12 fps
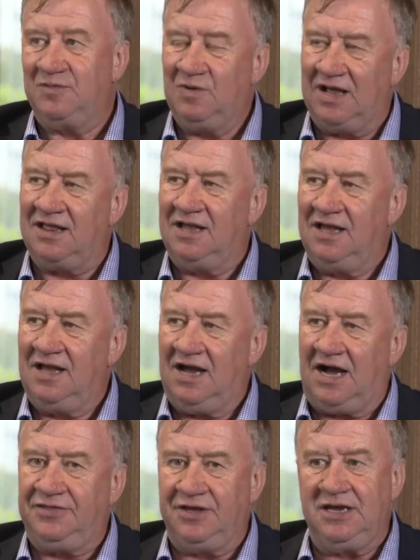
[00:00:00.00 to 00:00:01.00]
Well,
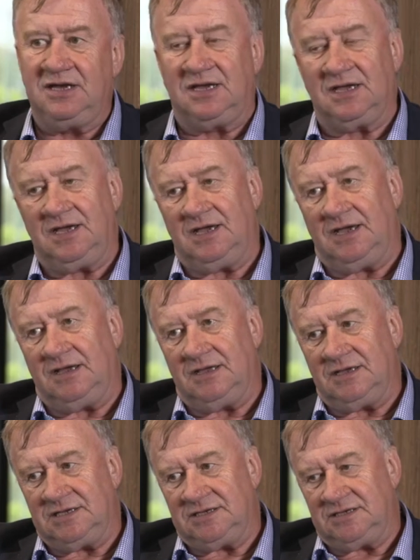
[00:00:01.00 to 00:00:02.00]
I think,
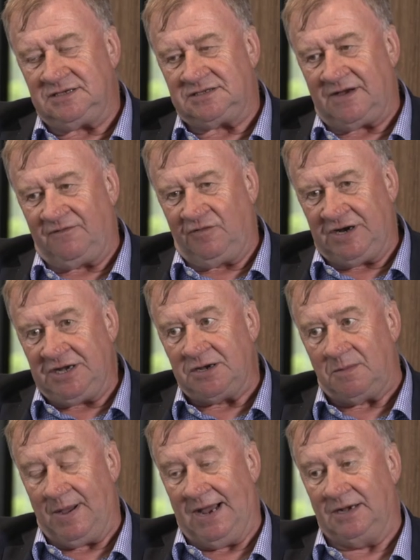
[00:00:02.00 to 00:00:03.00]
as I've
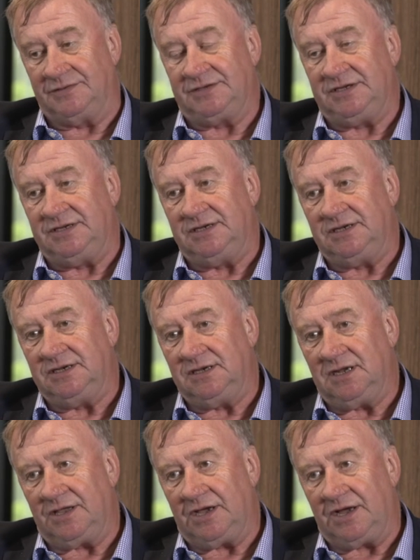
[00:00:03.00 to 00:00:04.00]
written about,
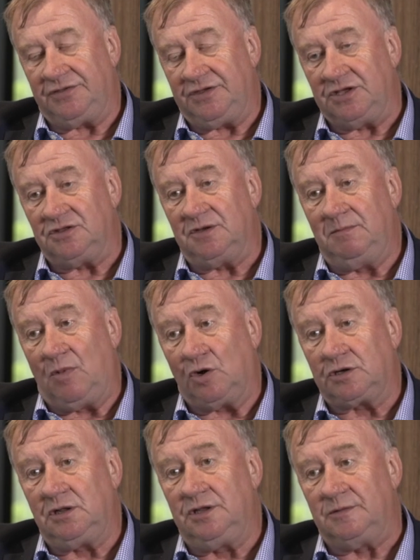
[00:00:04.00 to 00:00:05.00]
I think the
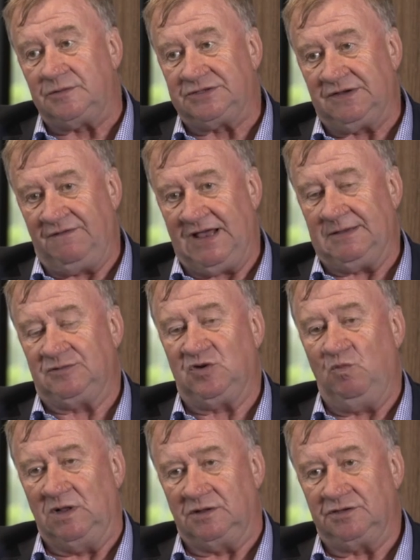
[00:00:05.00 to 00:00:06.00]
model that was developed
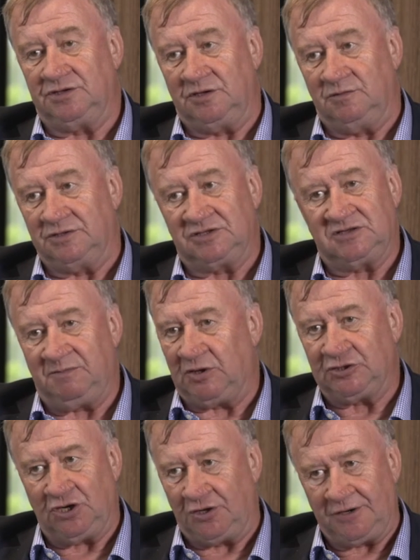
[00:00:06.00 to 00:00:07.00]
in Wiltshire was
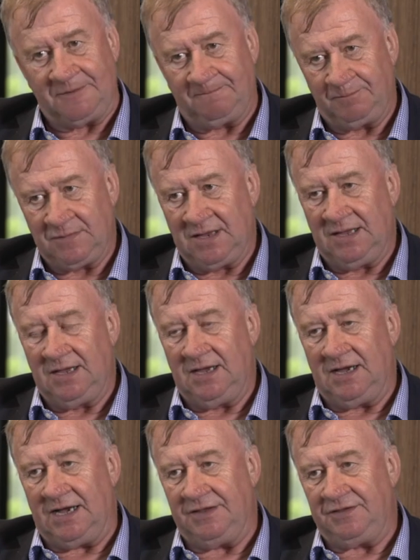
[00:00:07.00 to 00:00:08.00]
spot on.
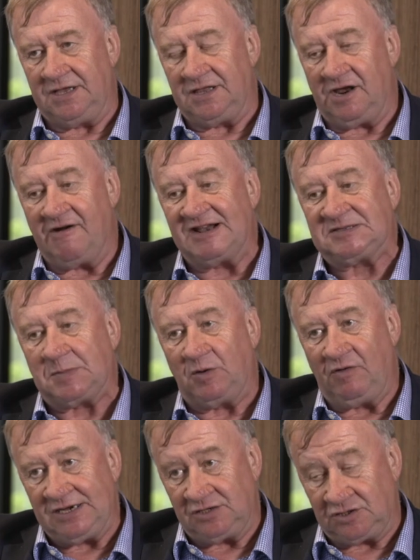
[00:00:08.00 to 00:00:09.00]
I think their
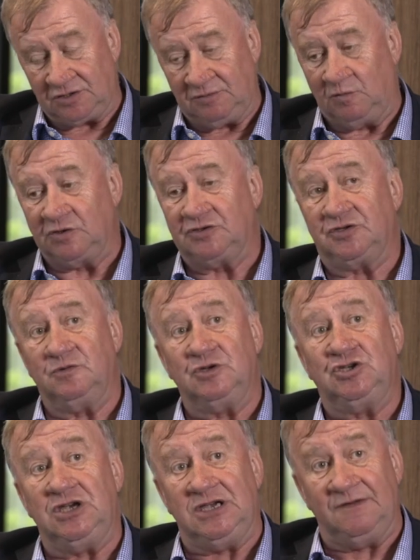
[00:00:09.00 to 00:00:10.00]
aspiration was to
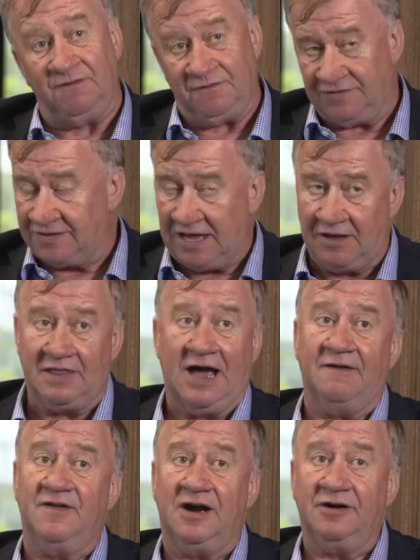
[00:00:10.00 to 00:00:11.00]
achieve
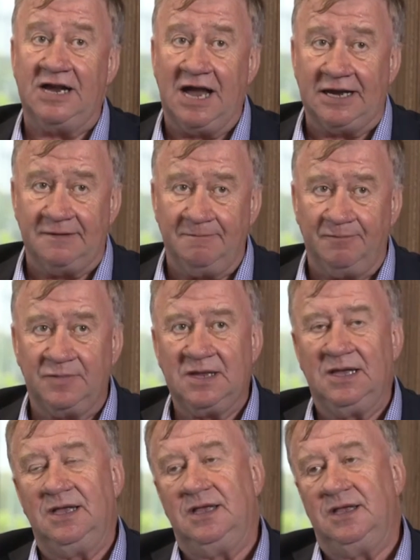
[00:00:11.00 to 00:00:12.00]
that very aim.
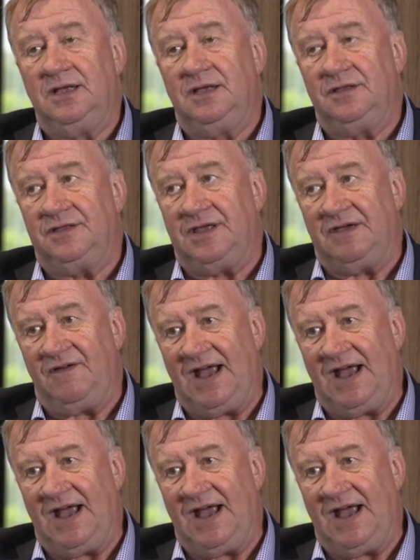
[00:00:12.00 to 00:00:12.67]
They've